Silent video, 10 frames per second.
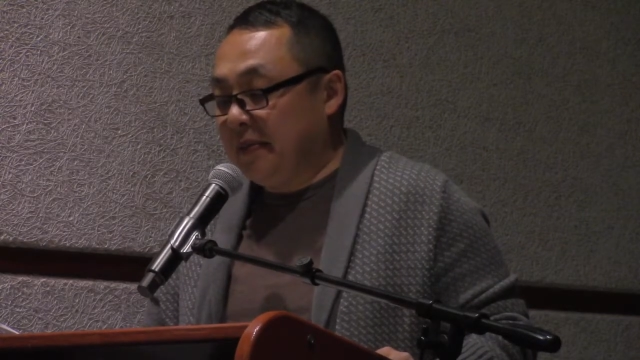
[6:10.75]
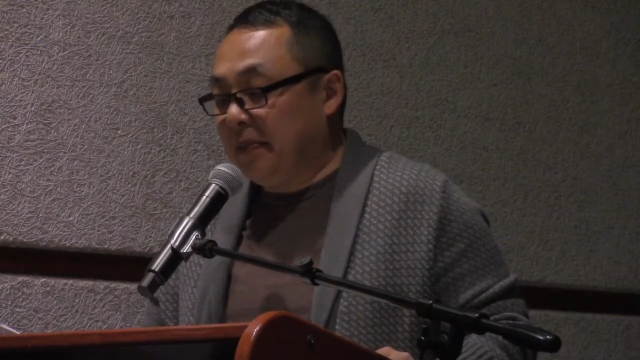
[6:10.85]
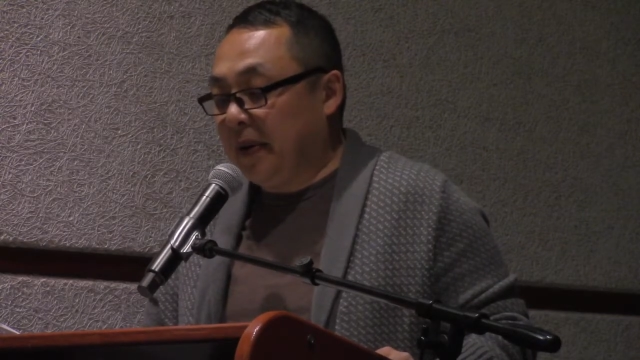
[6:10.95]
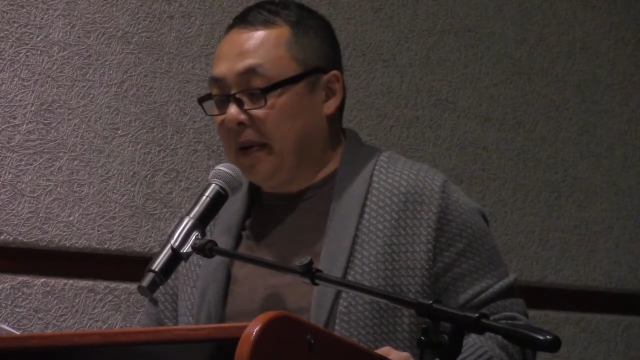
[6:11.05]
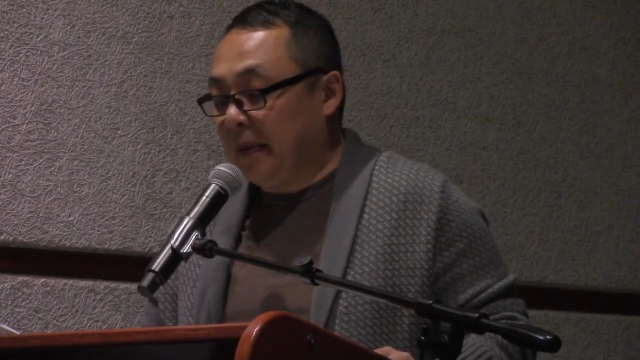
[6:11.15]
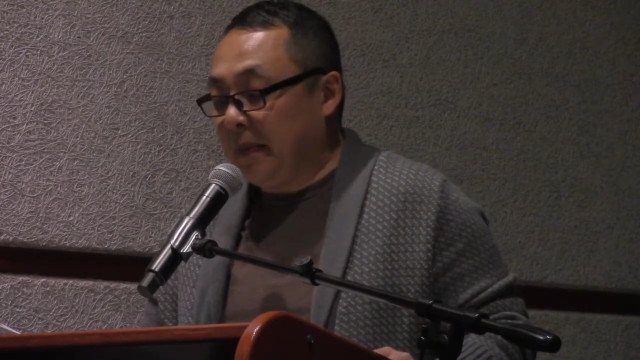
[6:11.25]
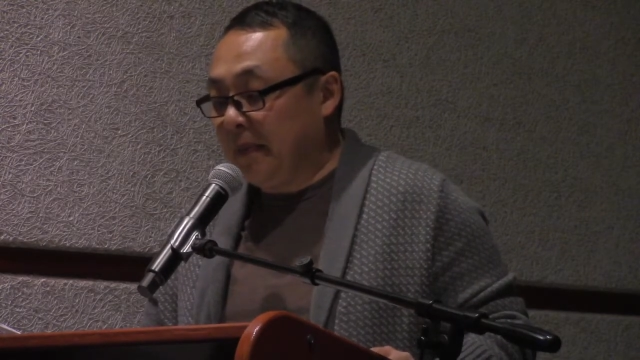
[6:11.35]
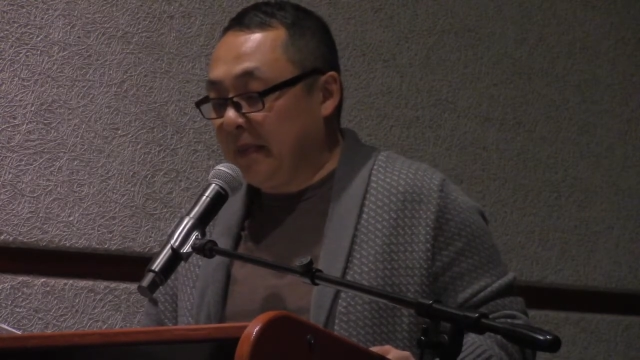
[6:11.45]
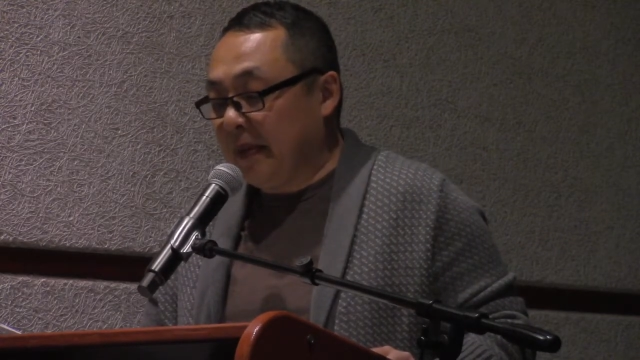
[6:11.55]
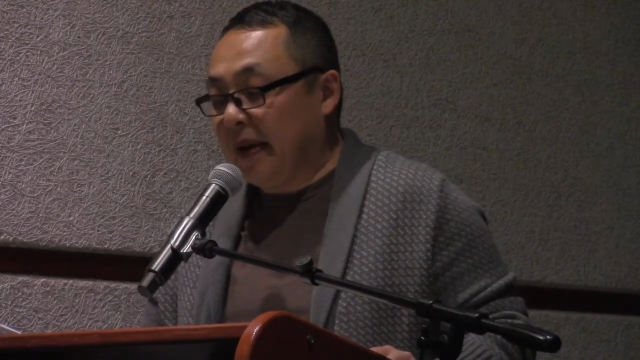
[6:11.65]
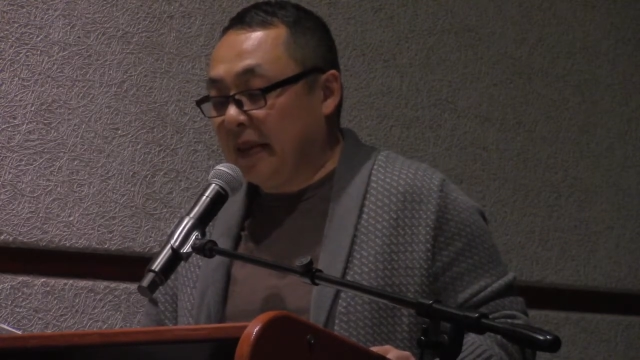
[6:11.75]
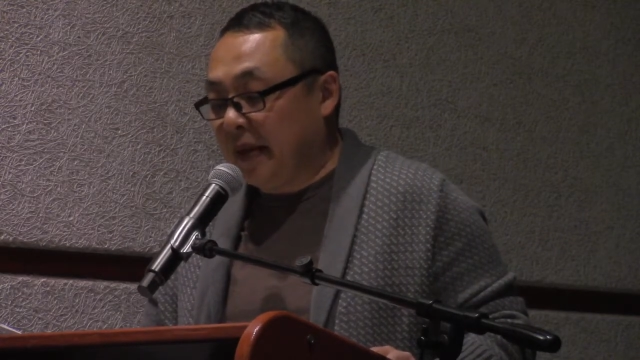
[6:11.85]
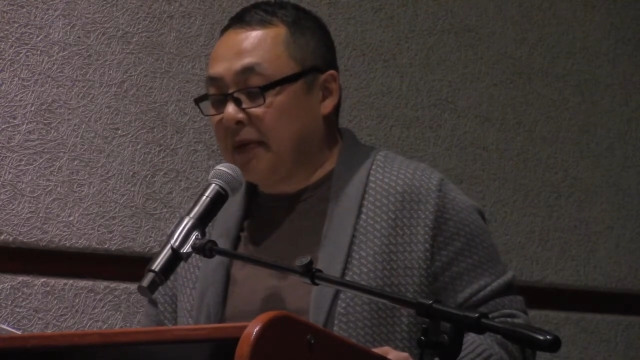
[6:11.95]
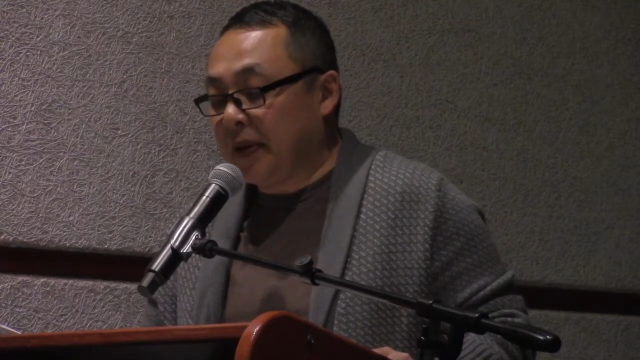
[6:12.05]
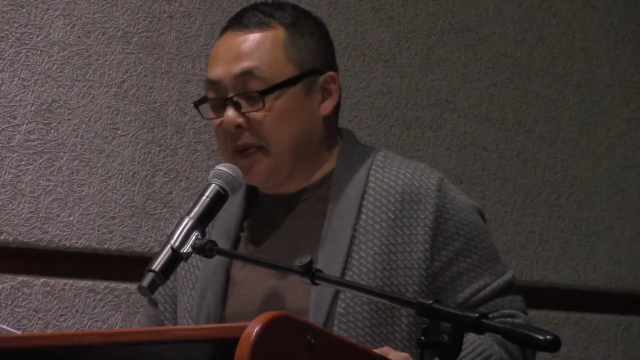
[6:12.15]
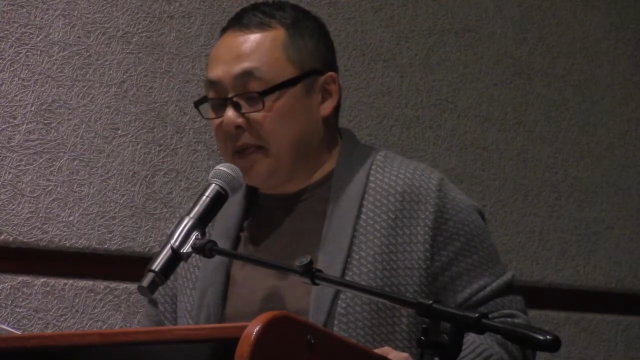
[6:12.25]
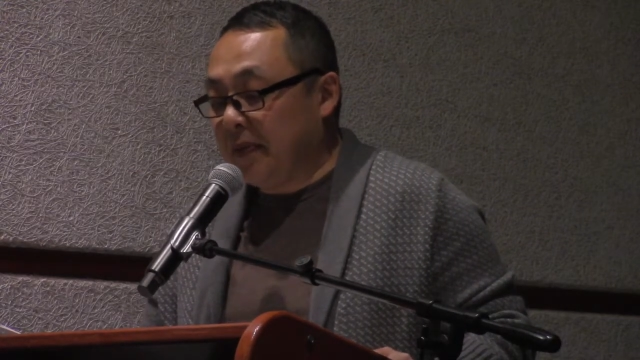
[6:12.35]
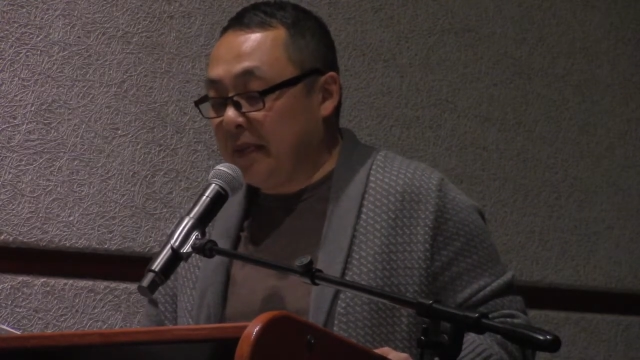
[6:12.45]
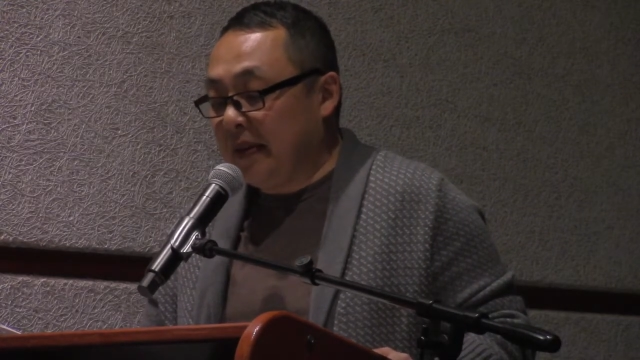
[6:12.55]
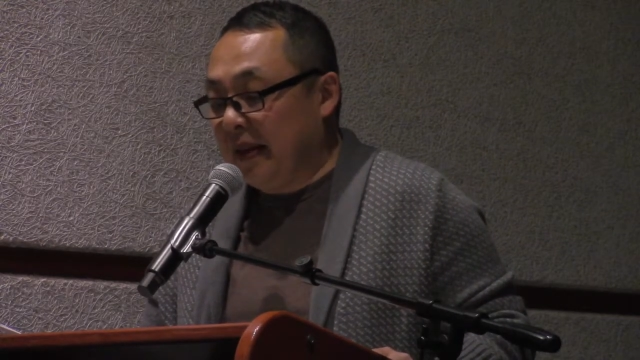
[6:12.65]
Paul, I love you,
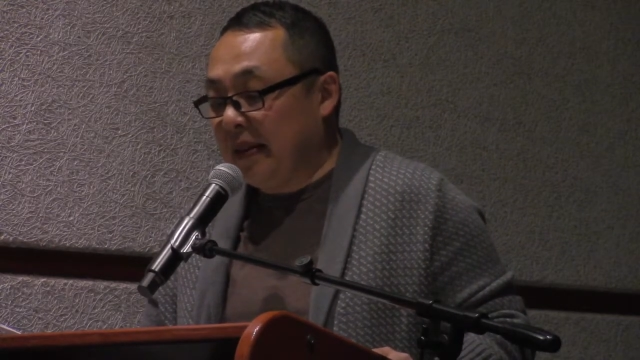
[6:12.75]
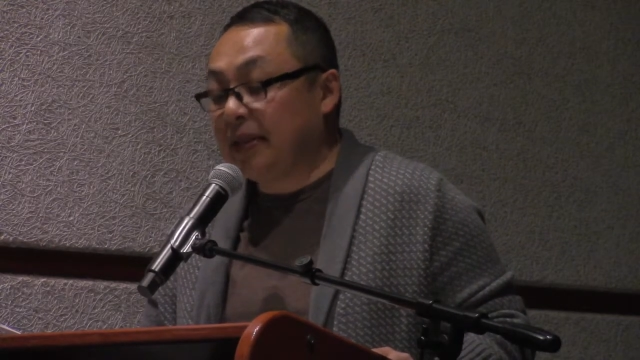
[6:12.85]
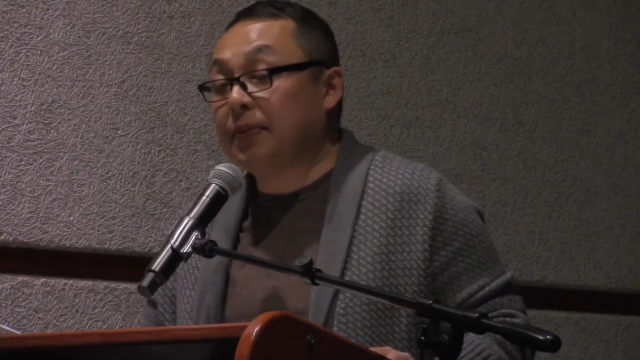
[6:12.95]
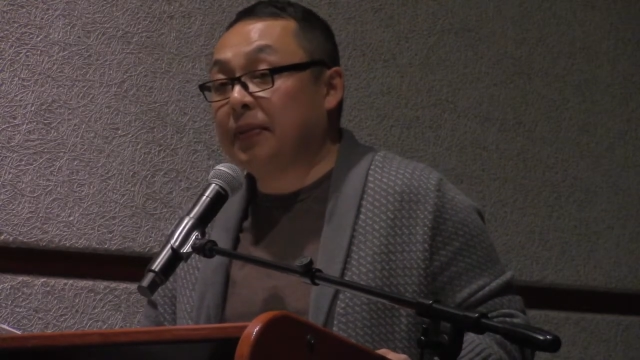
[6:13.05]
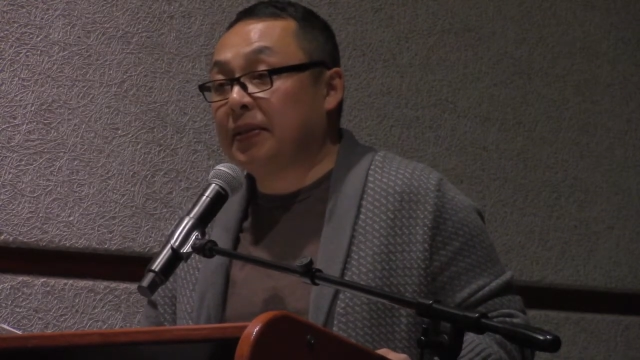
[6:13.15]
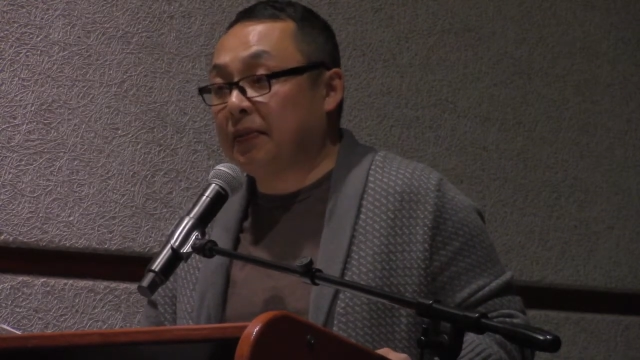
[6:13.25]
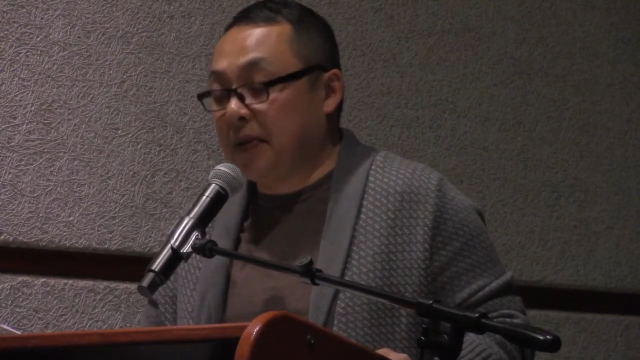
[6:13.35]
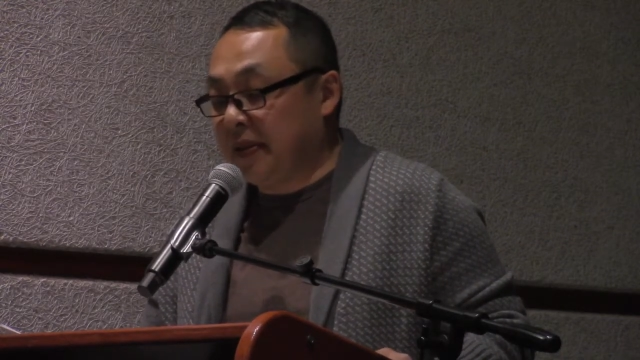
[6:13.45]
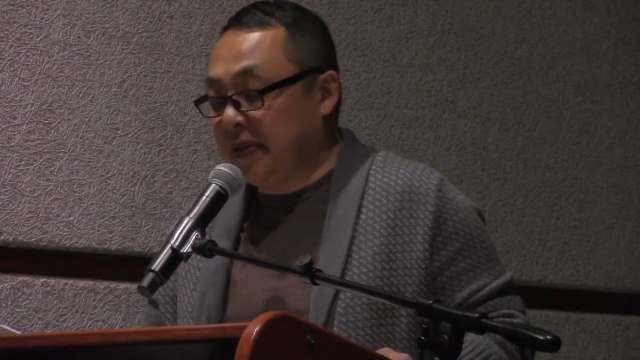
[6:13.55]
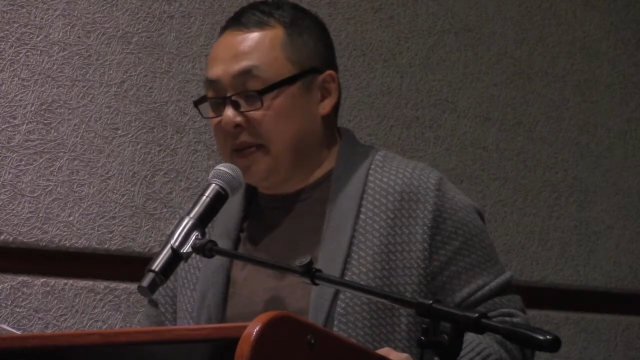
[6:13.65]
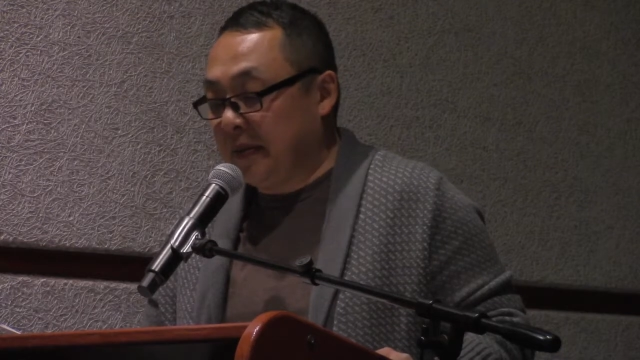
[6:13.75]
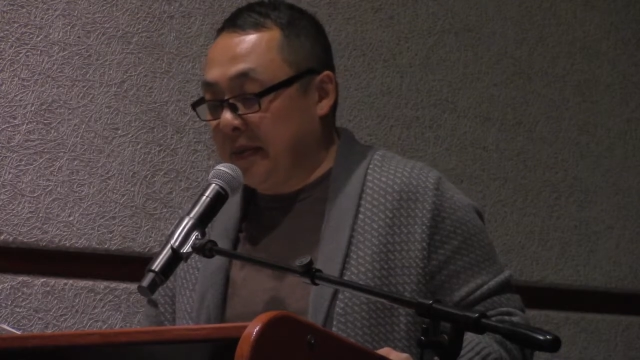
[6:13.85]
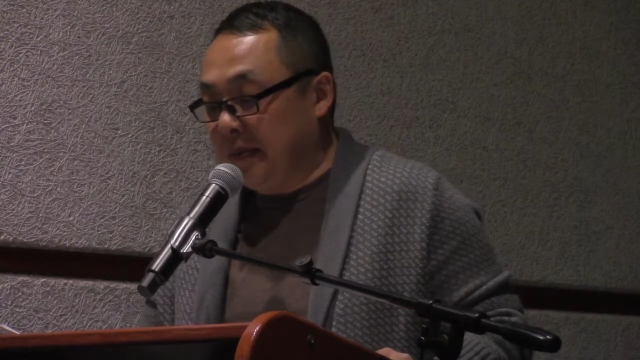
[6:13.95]
and this one's for you too.